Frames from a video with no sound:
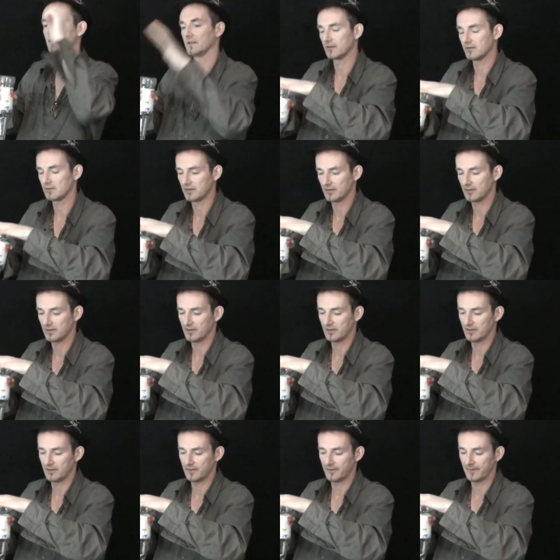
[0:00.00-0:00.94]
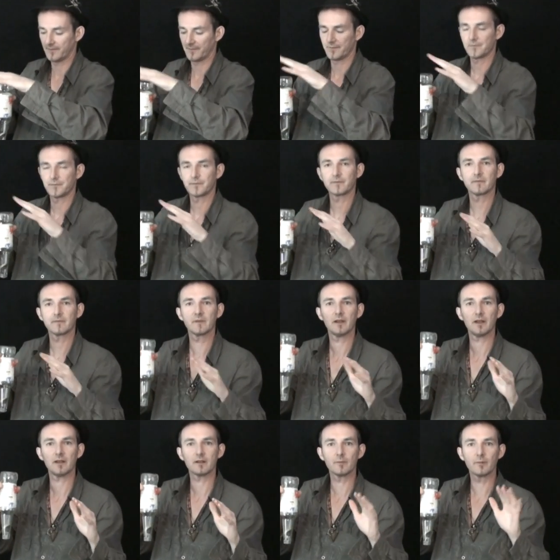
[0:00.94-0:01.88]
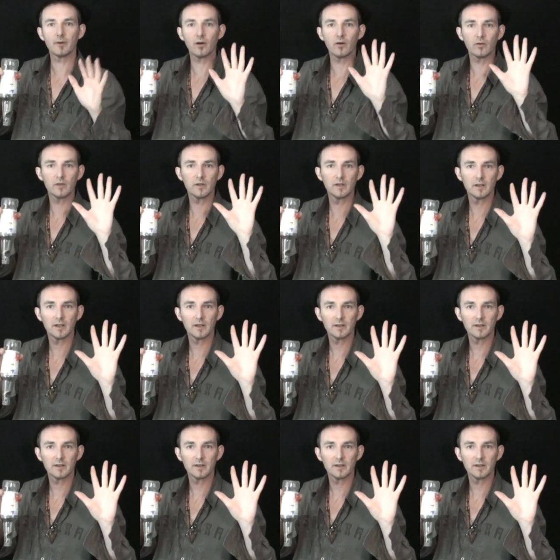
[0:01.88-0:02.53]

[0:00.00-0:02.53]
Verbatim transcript: Hit the bottle